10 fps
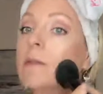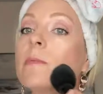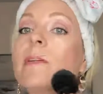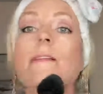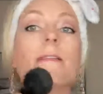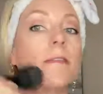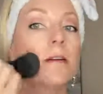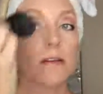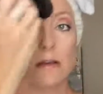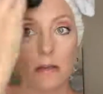we are
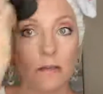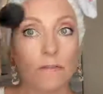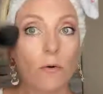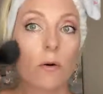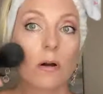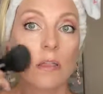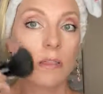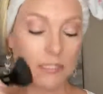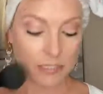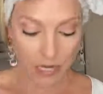good for
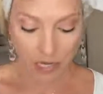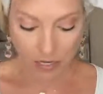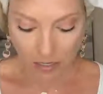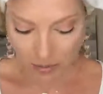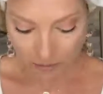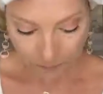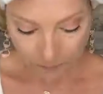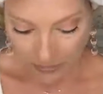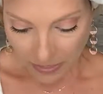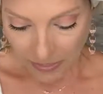the
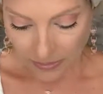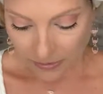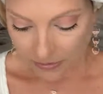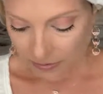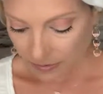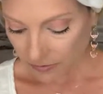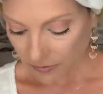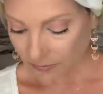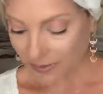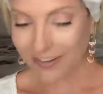day and uh,
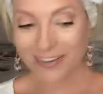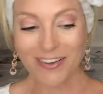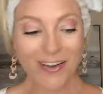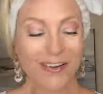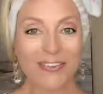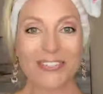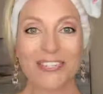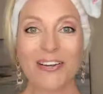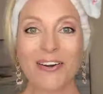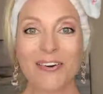ready to go.
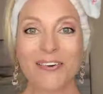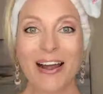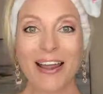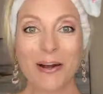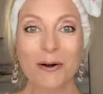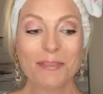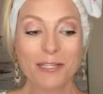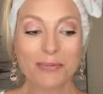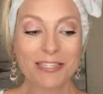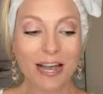So I hope
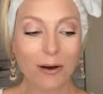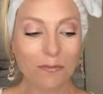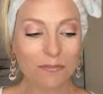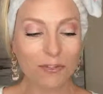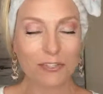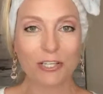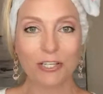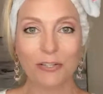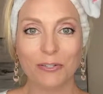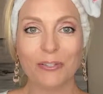this was helpful to
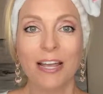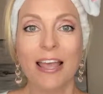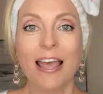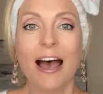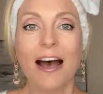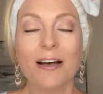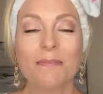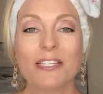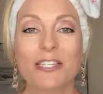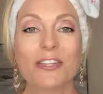you. Um,
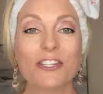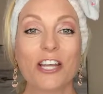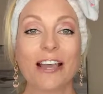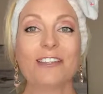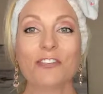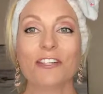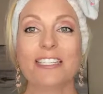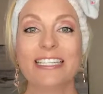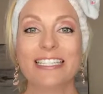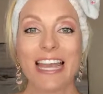so the challenge for
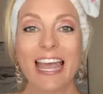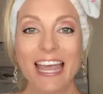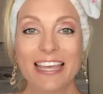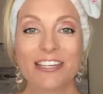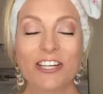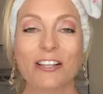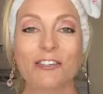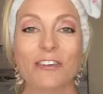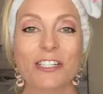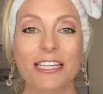today, the challenge
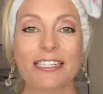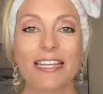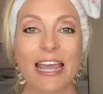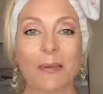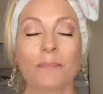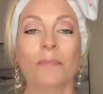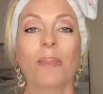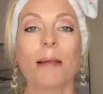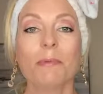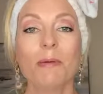for today,
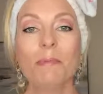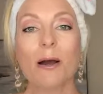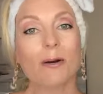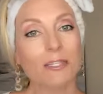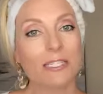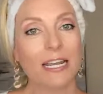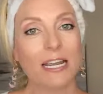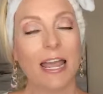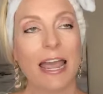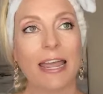I'm going to be
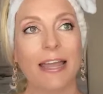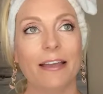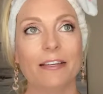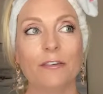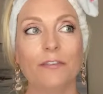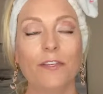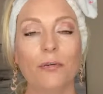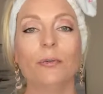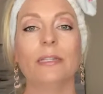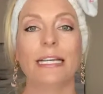posting a
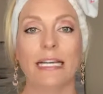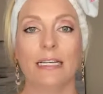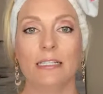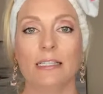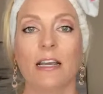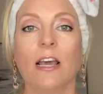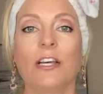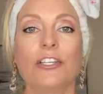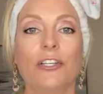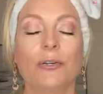few links
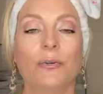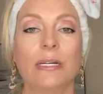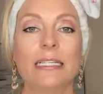to